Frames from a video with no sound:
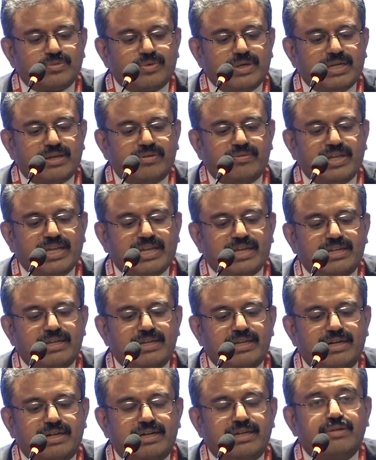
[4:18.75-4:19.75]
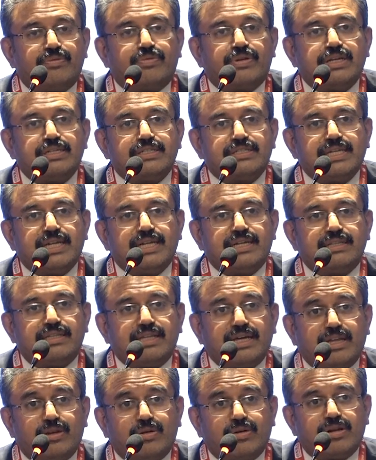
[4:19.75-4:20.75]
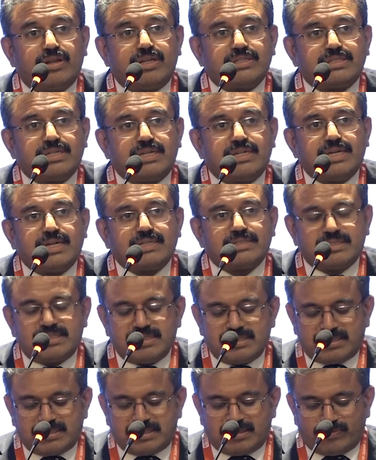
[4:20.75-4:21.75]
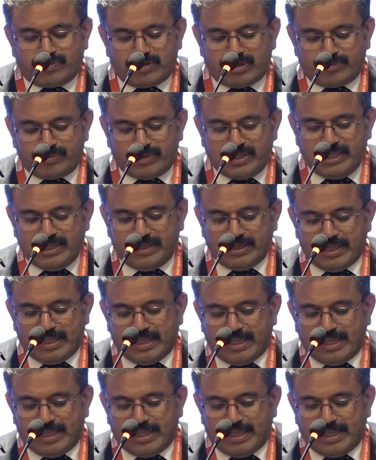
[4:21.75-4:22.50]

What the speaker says: where we can differentiate thyroclossal duct cyst from the